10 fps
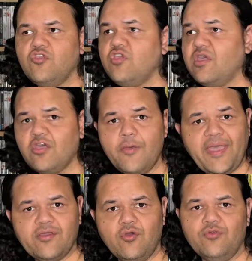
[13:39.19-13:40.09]
You can go
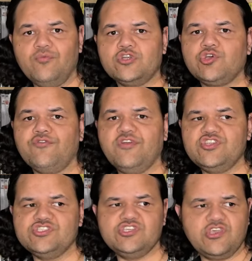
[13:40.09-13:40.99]
back and watch older versions.